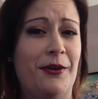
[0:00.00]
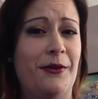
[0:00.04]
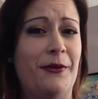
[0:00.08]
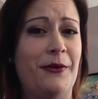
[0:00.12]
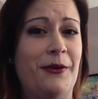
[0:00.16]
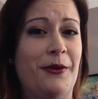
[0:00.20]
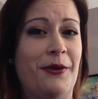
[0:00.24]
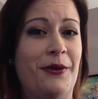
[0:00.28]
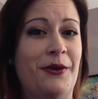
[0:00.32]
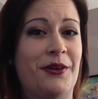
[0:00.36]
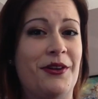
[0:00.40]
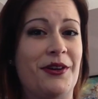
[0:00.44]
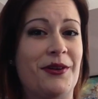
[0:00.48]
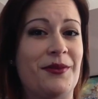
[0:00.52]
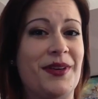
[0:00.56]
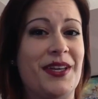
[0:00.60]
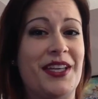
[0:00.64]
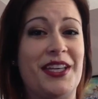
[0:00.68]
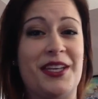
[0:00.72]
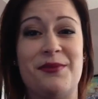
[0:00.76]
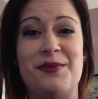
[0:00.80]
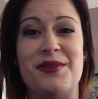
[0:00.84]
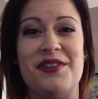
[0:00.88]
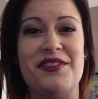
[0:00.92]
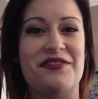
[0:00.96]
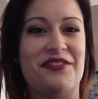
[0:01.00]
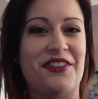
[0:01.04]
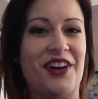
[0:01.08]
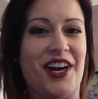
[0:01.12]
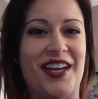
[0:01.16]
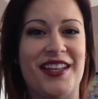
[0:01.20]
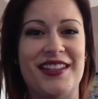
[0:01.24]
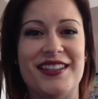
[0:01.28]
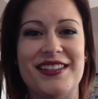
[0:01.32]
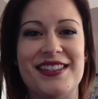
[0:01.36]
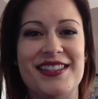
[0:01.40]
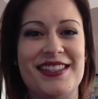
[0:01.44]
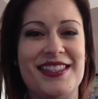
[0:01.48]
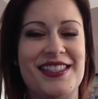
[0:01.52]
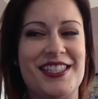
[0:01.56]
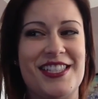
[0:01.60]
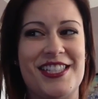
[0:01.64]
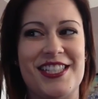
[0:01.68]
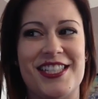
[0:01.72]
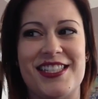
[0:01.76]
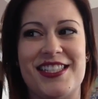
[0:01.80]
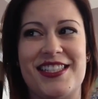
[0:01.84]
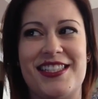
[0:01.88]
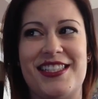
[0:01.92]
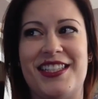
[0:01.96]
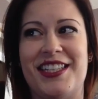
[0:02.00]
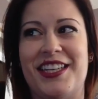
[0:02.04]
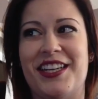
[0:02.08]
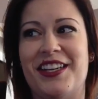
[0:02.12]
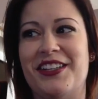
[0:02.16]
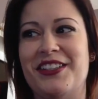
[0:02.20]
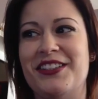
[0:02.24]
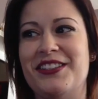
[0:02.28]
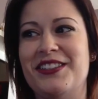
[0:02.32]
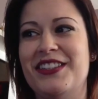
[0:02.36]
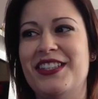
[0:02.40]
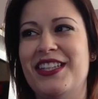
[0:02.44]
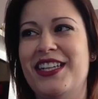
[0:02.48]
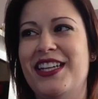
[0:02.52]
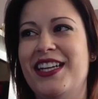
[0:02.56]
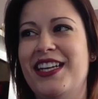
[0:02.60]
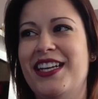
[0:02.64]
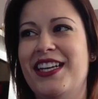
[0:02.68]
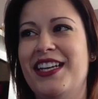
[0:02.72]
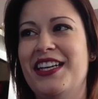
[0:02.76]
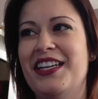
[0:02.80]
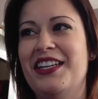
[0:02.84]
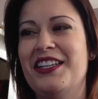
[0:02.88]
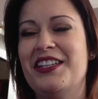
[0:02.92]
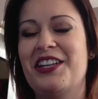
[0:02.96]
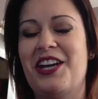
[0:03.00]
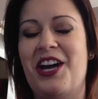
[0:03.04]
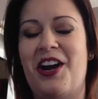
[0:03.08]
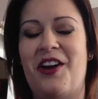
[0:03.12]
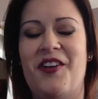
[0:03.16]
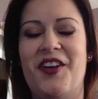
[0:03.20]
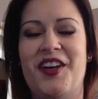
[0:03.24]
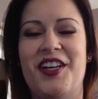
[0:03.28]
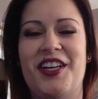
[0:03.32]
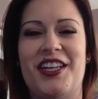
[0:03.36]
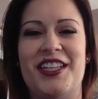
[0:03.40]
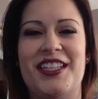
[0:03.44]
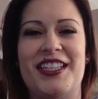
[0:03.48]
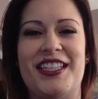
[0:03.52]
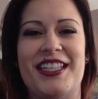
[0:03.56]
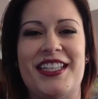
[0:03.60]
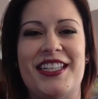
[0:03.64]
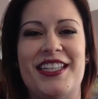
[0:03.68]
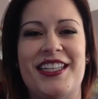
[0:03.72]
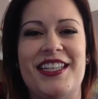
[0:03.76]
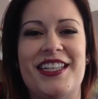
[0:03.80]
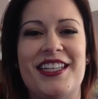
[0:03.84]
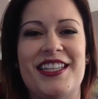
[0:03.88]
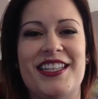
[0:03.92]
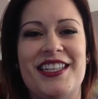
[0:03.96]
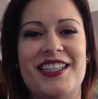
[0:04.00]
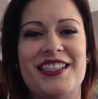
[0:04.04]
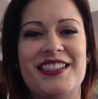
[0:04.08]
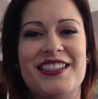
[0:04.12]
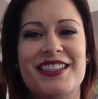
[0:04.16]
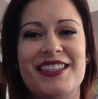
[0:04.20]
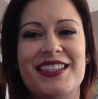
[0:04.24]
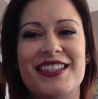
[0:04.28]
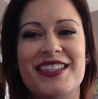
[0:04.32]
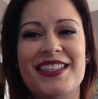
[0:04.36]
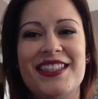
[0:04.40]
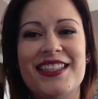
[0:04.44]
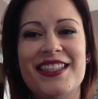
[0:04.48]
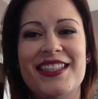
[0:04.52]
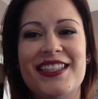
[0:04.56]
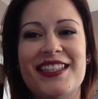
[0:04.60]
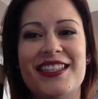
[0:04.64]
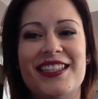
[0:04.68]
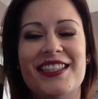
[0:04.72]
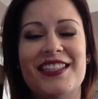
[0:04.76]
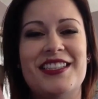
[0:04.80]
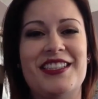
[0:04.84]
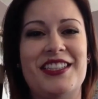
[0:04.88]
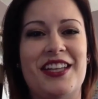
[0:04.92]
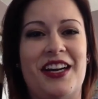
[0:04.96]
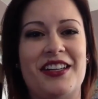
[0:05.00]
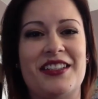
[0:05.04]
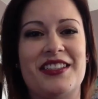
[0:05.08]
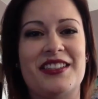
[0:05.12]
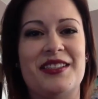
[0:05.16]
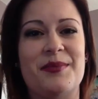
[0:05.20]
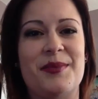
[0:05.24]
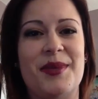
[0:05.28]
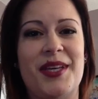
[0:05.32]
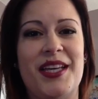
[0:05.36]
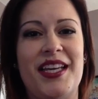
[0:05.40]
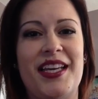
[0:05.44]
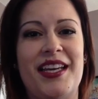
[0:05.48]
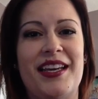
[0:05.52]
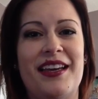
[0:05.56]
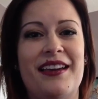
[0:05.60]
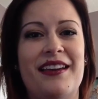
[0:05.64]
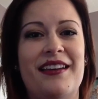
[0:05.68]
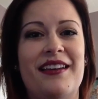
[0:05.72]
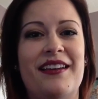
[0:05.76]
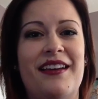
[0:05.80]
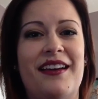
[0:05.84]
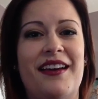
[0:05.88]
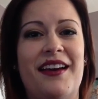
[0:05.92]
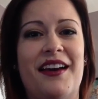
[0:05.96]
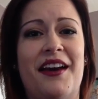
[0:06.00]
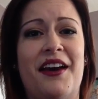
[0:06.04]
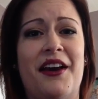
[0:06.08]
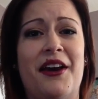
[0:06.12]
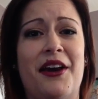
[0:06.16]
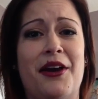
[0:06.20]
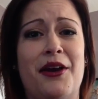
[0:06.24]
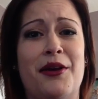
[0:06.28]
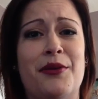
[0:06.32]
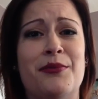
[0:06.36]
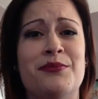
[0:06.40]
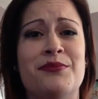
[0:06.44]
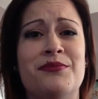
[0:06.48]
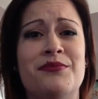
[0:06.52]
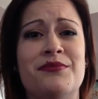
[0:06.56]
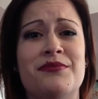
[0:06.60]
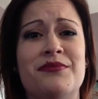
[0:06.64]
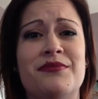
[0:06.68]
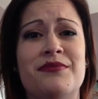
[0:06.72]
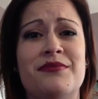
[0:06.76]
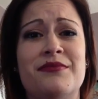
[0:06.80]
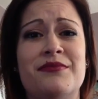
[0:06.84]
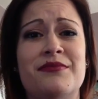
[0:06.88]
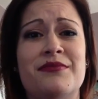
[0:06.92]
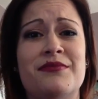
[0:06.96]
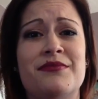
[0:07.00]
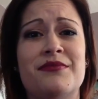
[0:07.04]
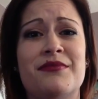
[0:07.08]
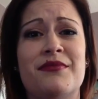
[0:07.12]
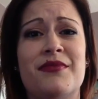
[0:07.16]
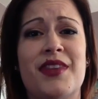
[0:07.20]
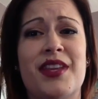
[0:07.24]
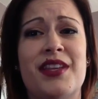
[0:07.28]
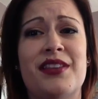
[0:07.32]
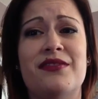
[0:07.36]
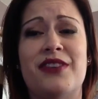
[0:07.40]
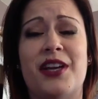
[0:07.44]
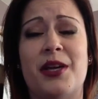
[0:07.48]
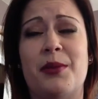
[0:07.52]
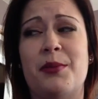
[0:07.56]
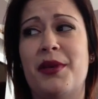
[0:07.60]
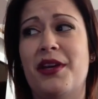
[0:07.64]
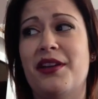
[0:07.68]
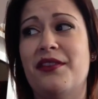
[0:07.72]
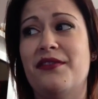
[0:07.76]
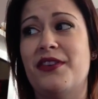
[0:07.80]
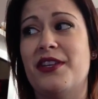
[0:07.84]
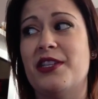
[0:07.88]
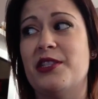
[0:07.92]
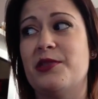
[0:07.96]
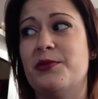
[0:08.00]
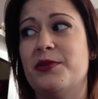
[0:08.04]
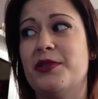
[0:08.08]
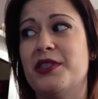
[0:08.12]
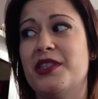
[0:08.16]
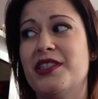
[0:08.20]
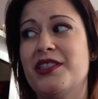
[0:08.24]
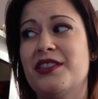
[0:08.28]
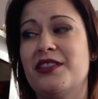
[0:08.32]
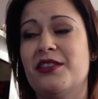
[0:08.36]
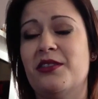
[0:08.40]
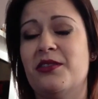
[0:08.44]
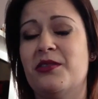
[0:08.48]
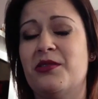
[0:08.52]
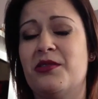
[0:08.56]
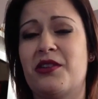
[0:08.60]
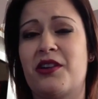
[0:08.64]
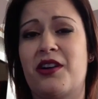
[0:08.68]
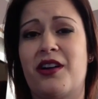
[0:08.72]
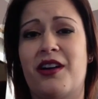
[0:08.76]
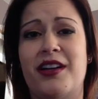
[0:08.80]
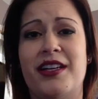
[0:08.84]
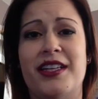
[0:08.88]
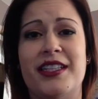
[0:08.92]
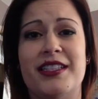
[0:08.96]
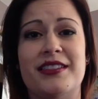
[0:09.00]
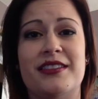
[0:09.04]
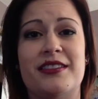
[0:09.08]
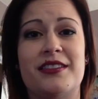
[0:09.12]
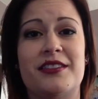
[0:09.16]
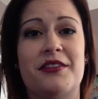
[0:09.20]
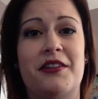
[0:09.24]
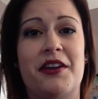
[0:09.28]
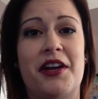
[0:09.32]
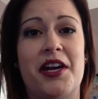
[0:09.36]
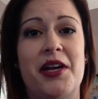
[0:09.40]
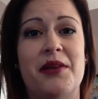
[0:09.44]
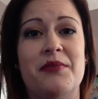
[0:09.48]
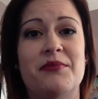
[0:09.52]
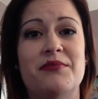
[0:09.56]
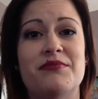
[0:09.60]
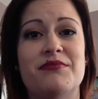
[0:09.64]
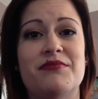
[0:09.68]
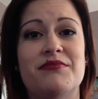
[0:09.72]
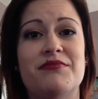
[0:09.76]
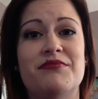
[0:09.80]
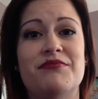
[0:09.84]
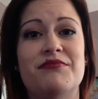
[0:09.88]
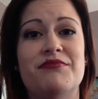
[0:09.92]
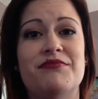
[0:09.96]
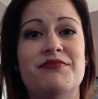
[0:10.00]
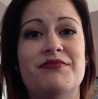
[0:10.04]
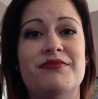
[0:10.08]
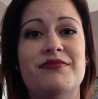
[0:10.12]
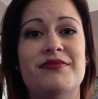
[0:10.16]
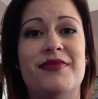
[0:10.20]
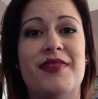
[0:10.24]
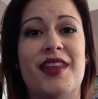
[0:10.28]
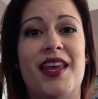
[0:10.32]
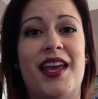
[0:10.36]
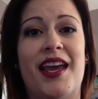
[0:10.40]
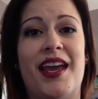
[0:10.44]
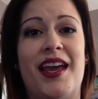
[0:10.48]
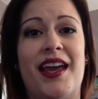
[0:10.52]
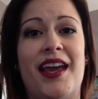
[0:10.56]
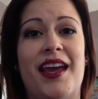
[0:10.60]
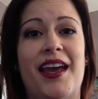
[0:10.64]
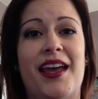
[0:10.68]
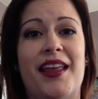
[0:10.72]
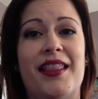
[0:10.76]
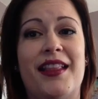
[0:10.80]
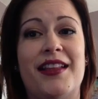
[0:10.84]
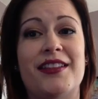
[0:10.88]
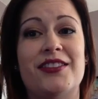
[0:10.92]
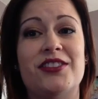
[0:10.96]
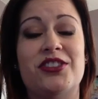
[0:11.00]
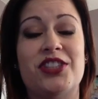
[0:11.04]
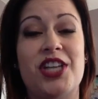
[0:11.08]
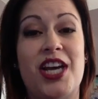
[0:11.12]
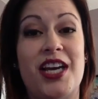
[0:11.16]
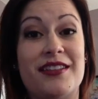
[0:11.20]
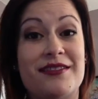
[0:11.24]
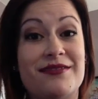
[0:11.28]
or we could be friends, just, comment on here, talk to me, find me on Facebook or on Instagram, and let's chat.